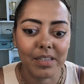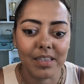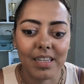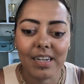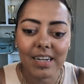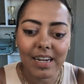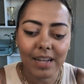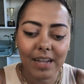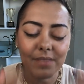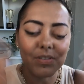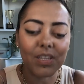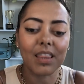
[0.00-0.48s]
They
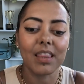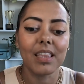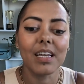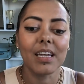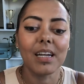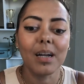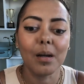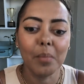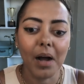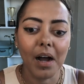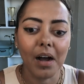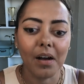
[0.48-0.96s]
didn't have to think
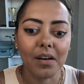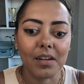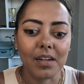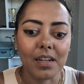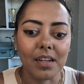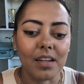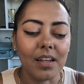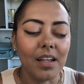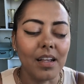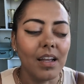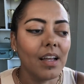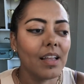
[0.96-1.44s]
about
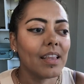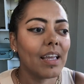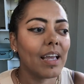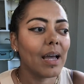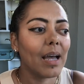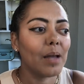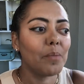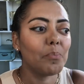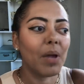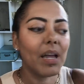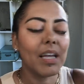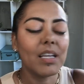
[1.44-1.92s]
it. They
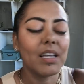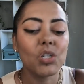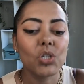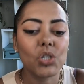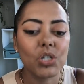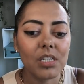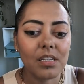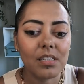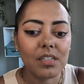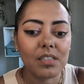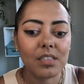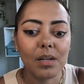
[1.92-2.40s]
had
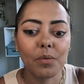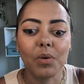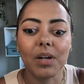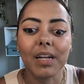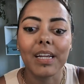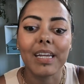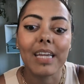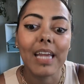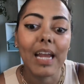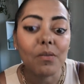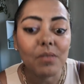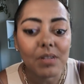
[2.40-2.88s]
pensions that were
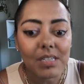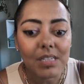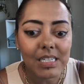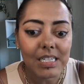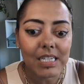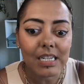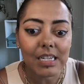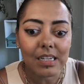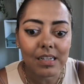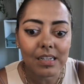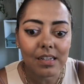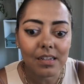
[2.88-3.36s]

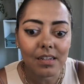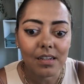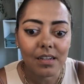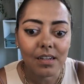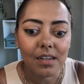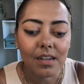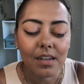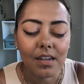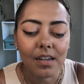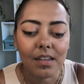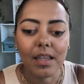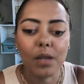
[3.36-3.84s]
guaranteed.
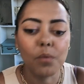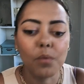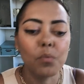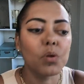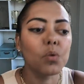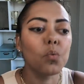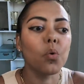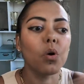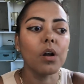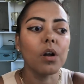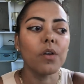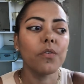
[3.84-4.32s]
They would
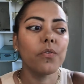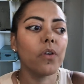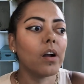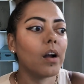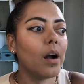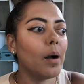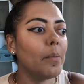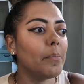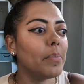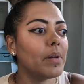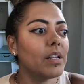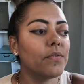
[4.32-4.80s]
work for a
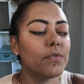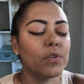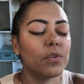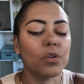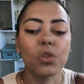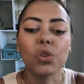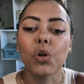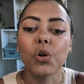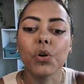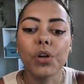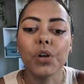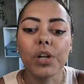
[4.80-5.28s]
company for
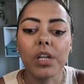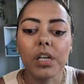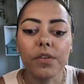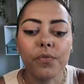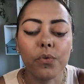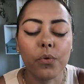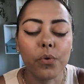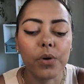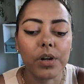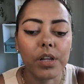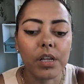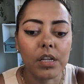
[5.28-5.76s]
30,
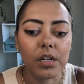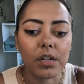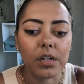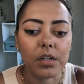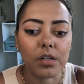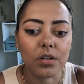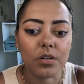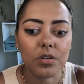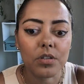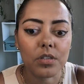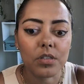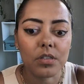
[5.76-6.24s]
40
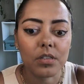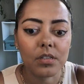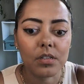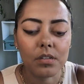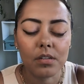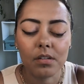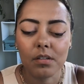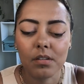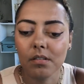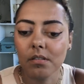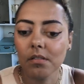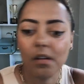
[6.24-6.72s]
years.
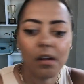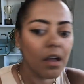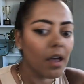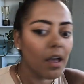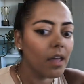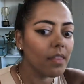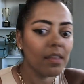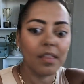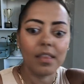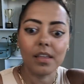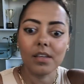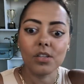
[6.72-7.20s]

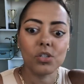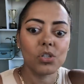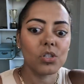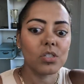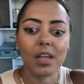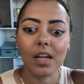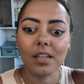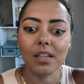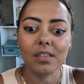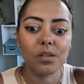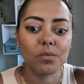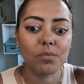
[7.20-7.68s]
And then they just
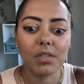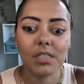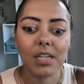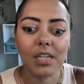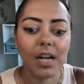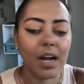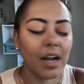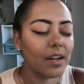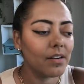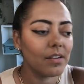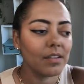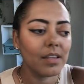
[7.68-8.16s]
got to
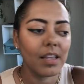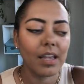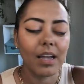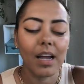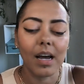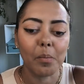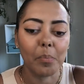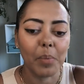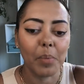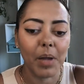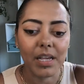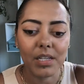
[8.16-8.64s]
retire and they
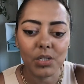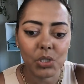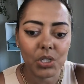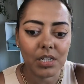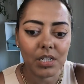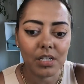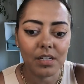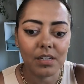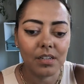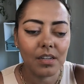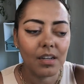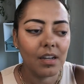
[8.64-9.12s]
got a
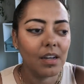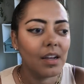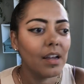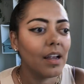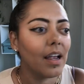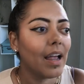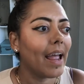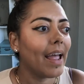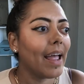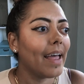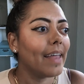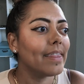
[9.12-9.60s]
pension
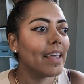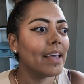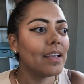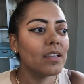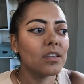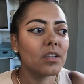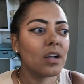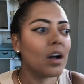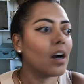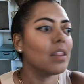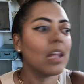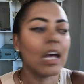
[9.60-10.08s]
and they
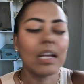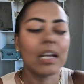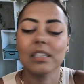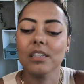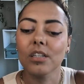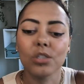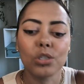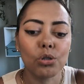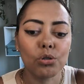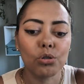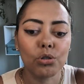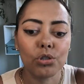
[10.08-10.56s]
collected
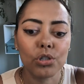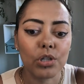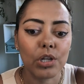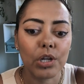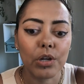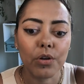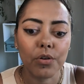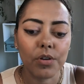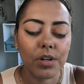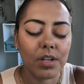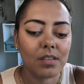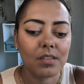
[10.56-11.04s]
Social
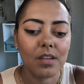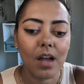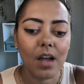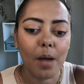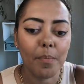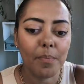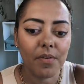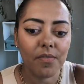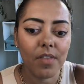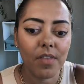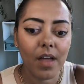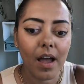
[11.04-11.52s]
Security on
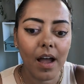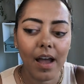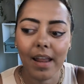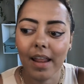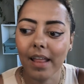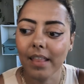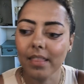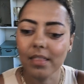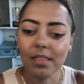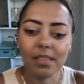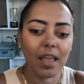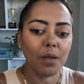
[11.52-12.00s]
top of that
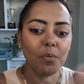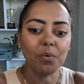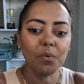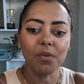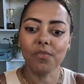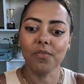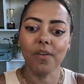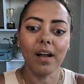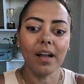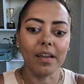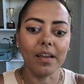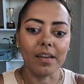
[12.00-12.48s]
and they were
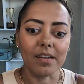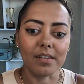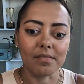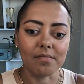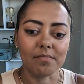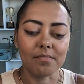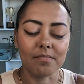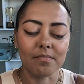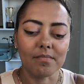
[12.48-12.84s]
fine.